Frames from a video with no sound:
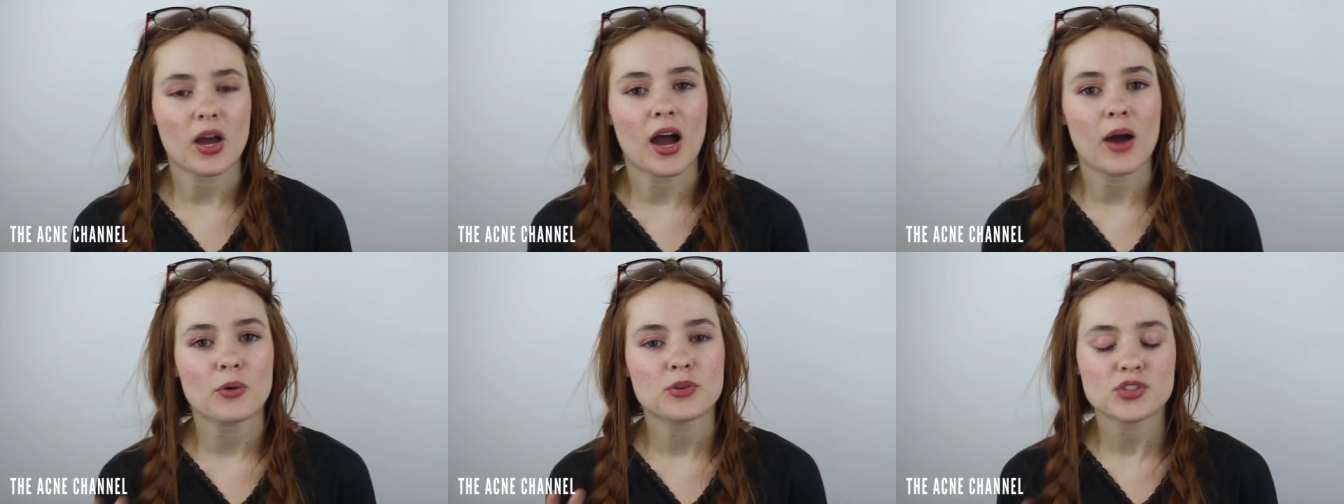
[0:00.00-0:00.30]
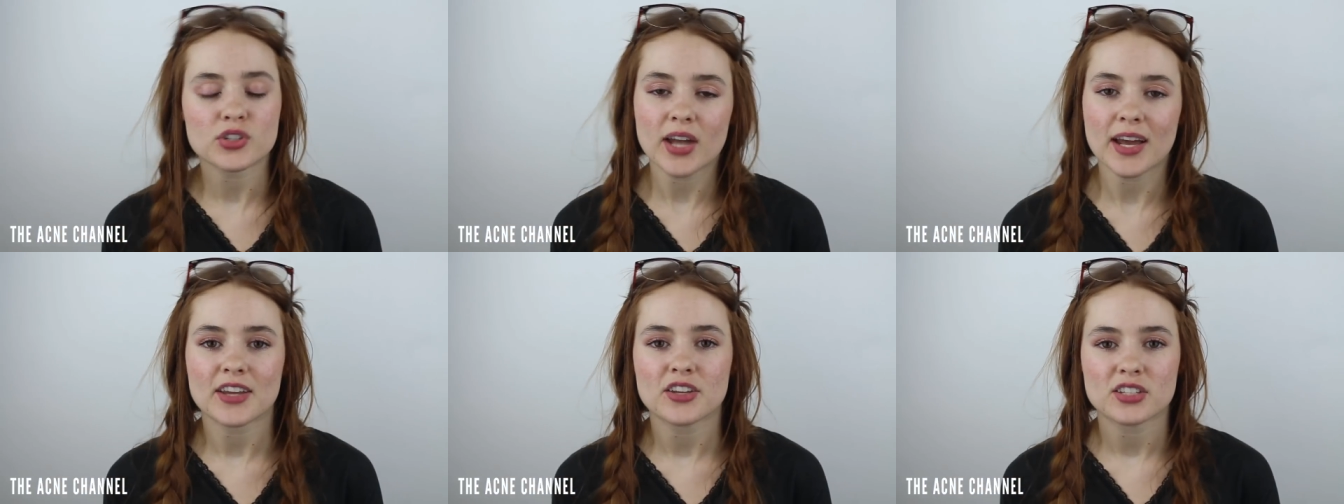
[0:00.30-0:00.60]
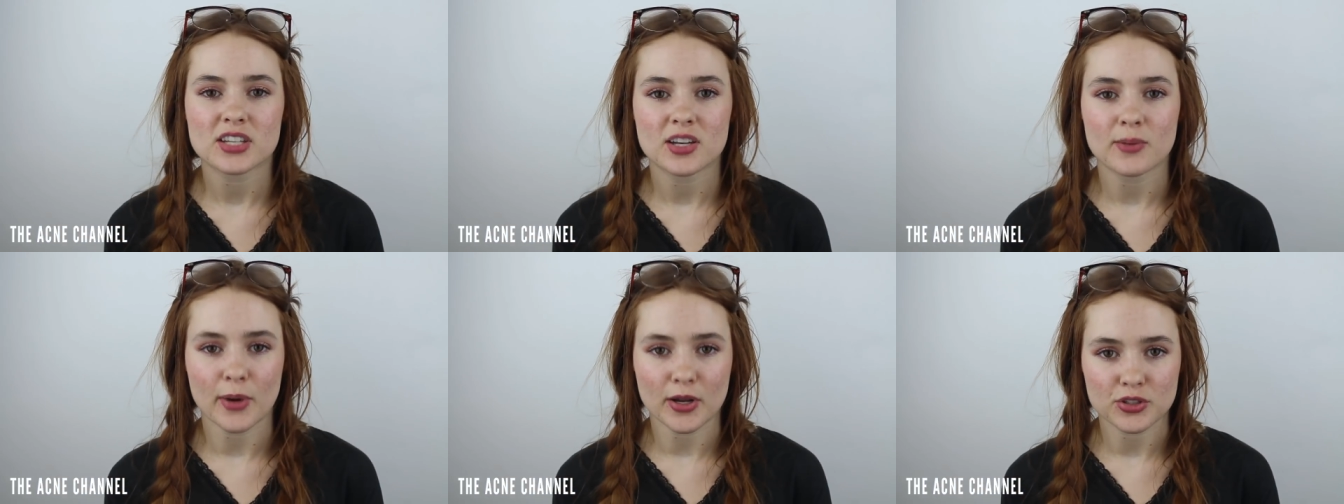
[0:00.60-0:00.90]
I was on
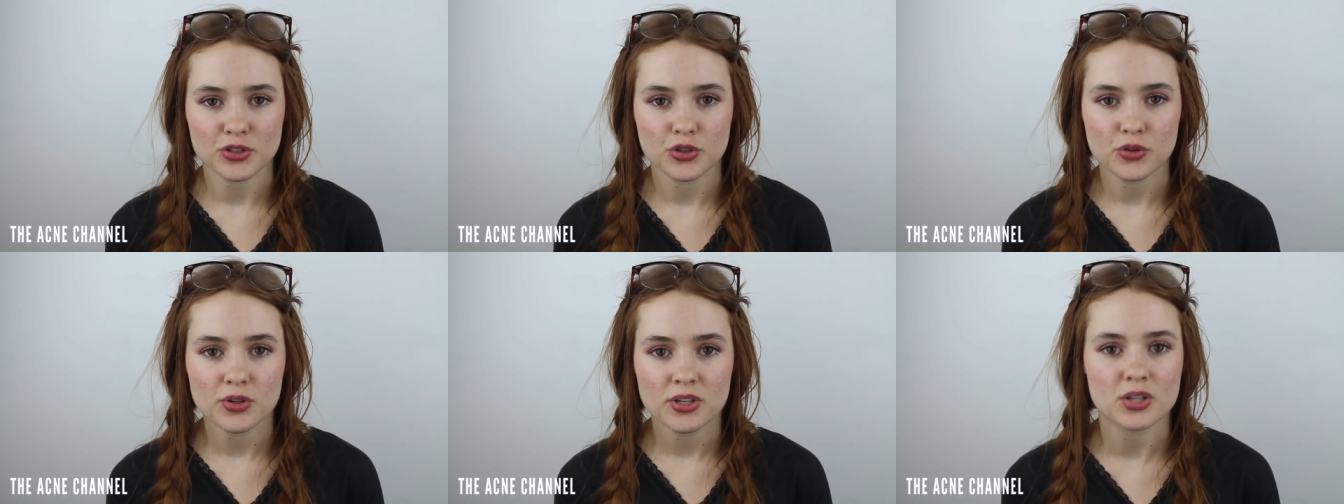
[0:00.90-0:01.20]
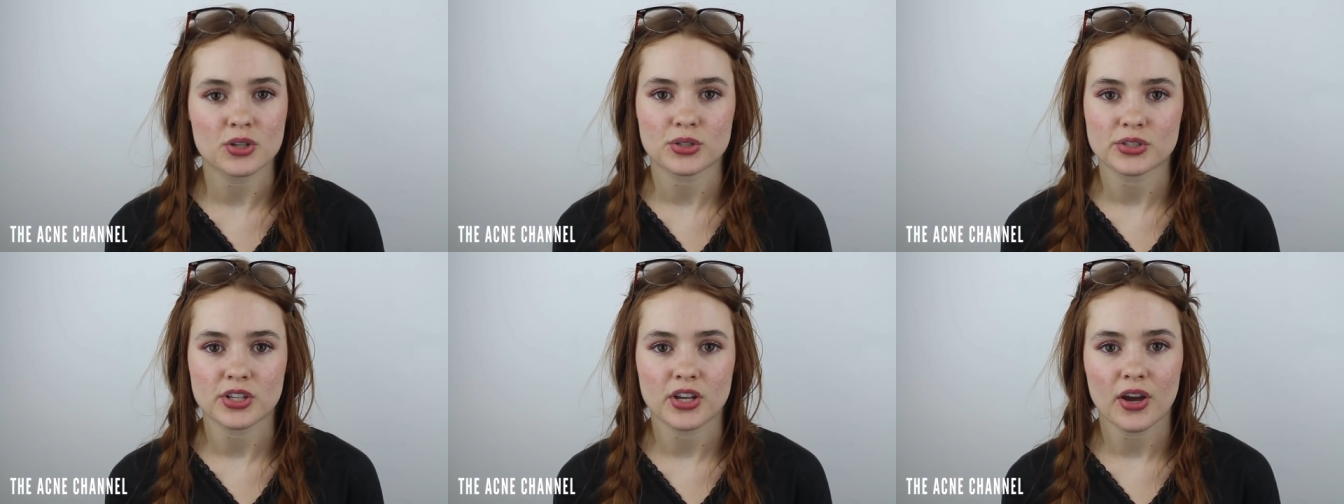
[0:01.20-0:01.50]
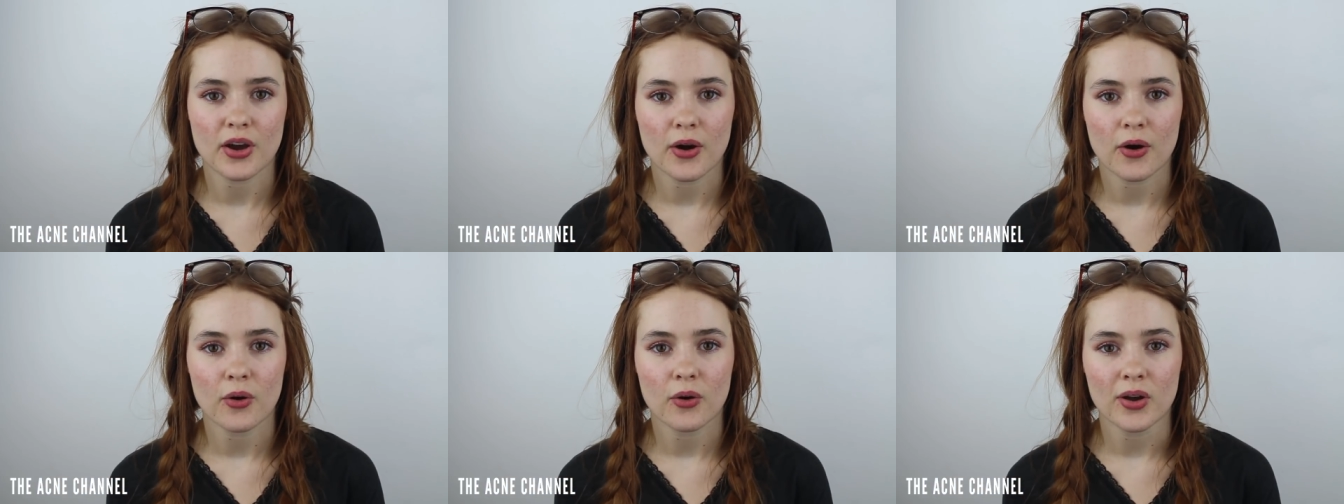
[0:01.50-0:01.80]
Accutane about 2 years
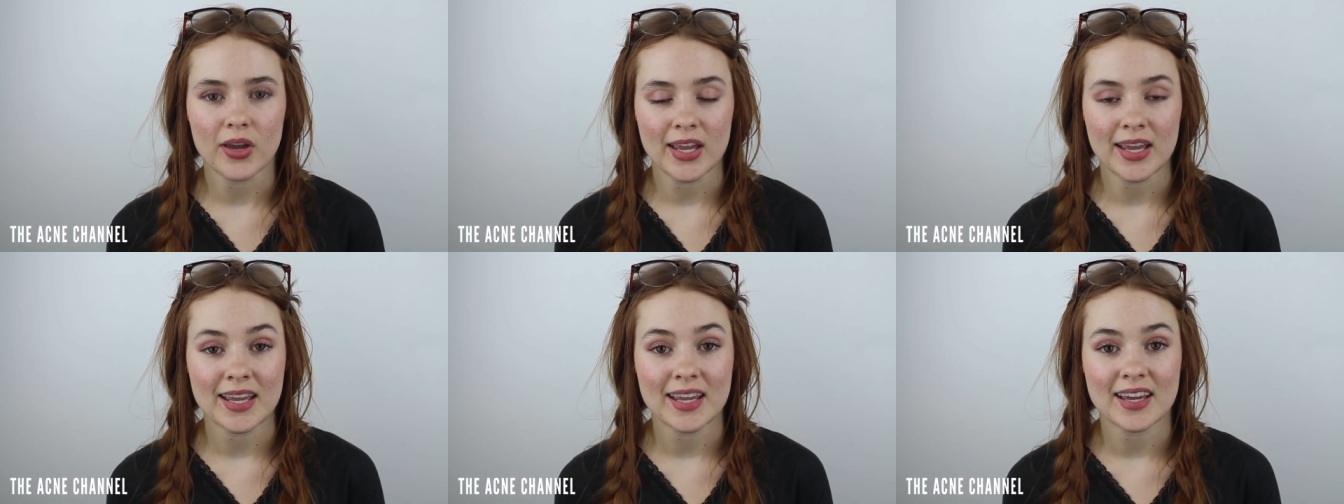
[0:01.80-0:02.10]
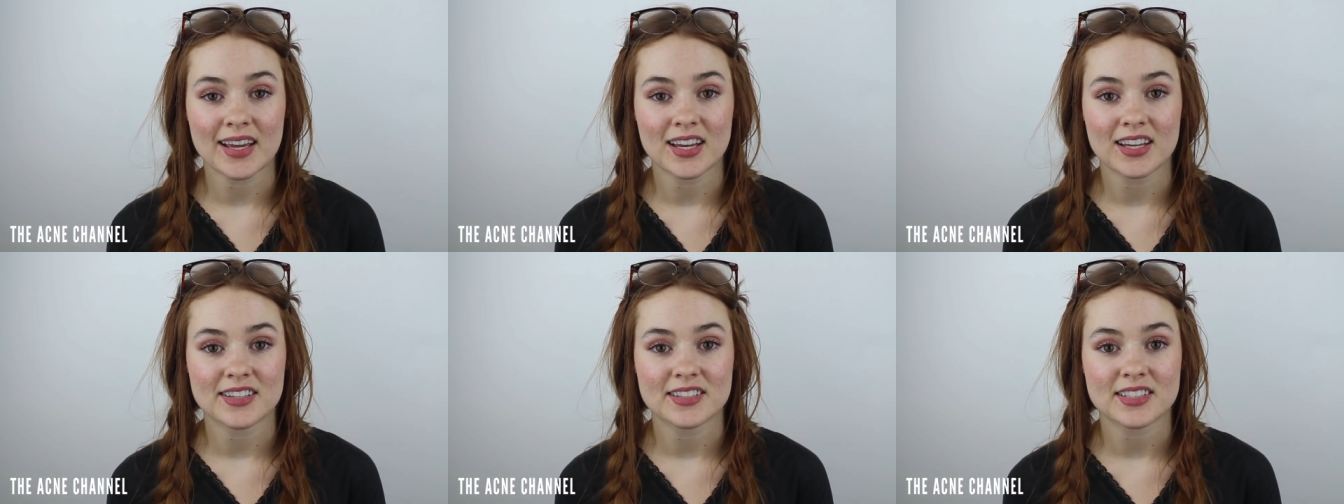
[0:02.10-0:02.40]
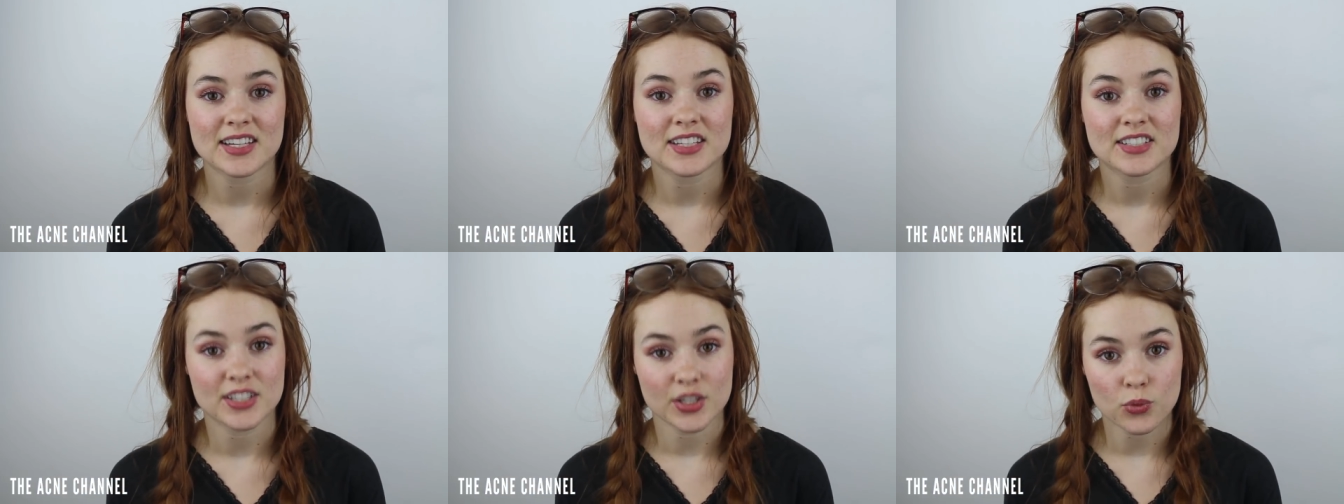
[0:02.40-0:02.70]
ago
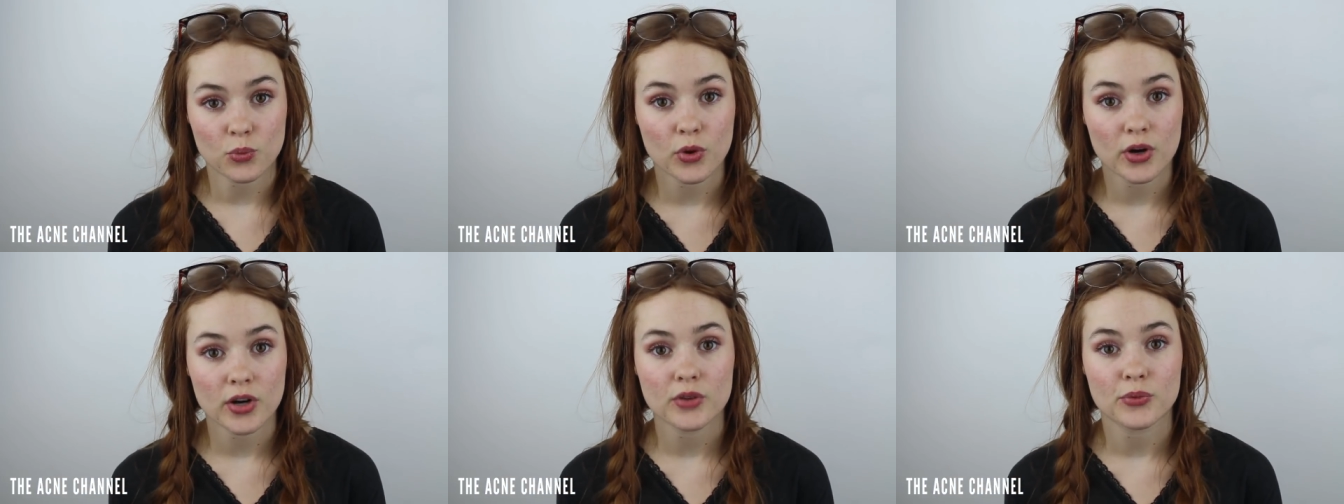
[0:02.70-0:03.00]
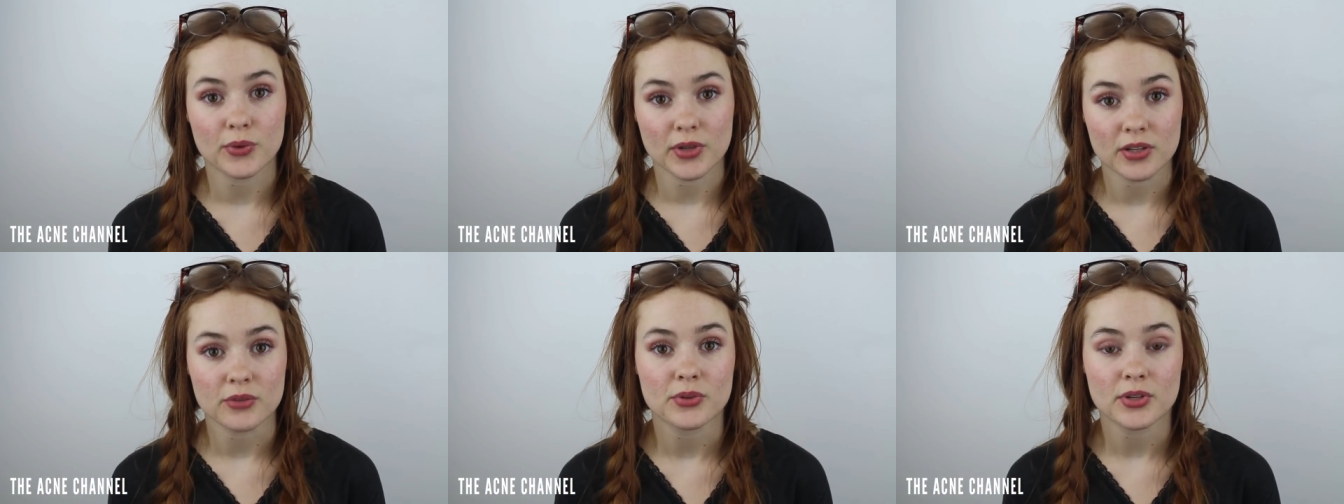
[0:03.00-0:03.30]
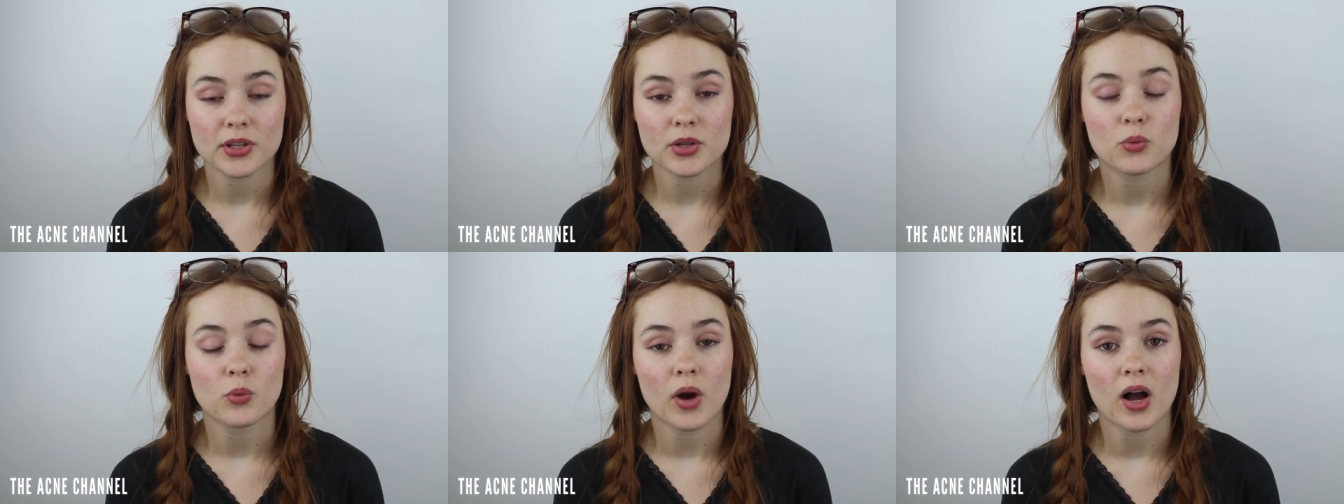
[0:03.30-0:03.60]
and it did work really,
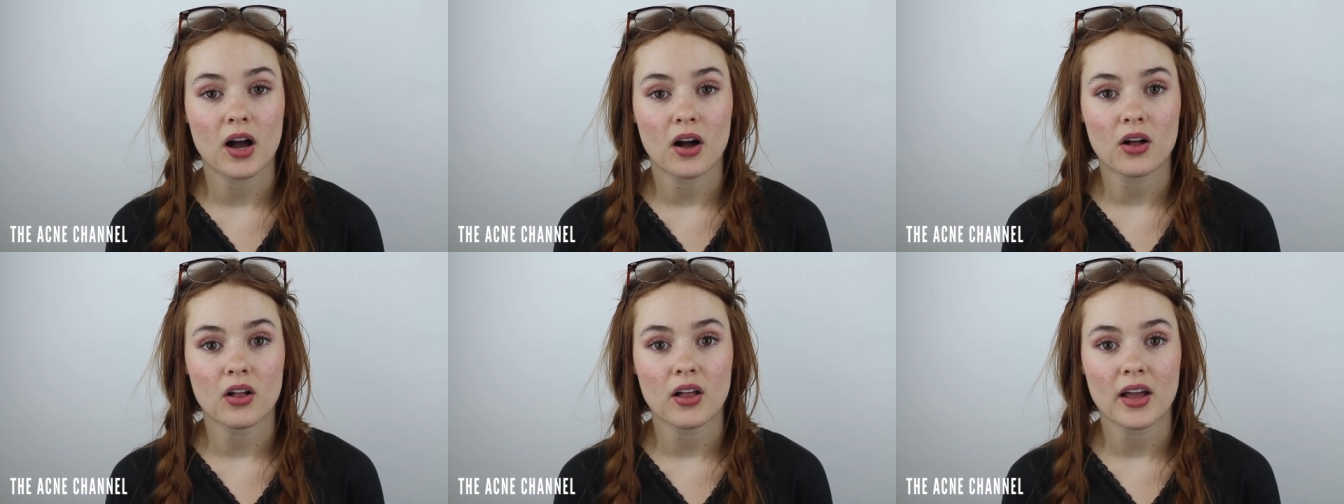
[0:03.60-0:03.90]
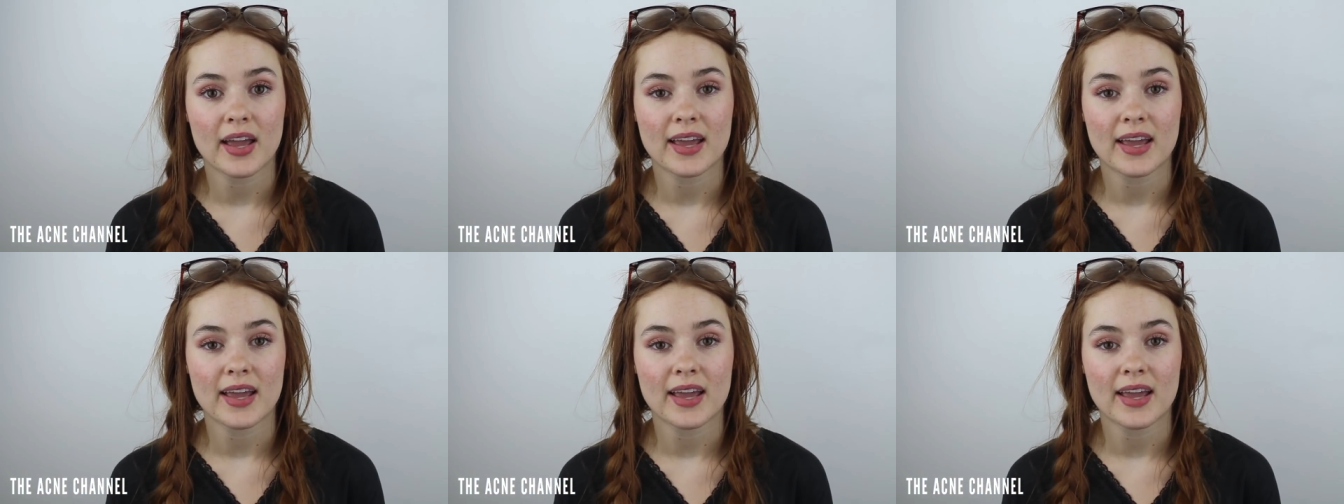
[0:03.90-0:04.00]
really well.